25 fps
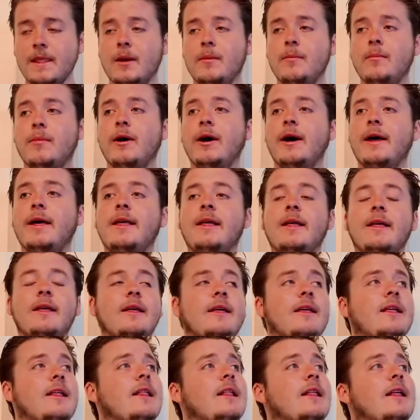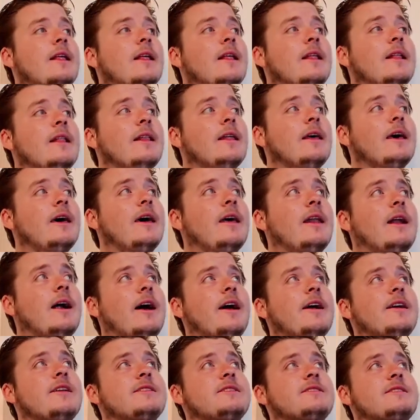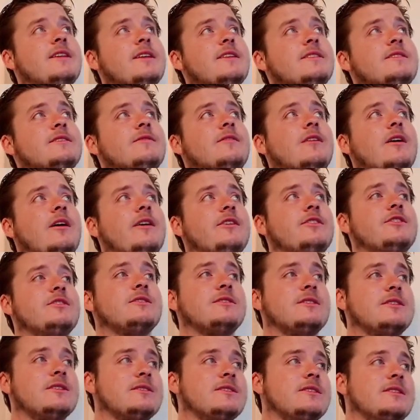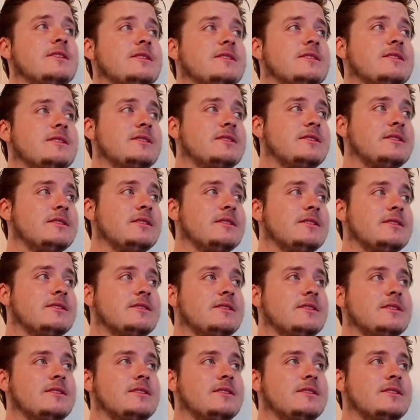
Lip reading: But at higher states of consciousness and existence,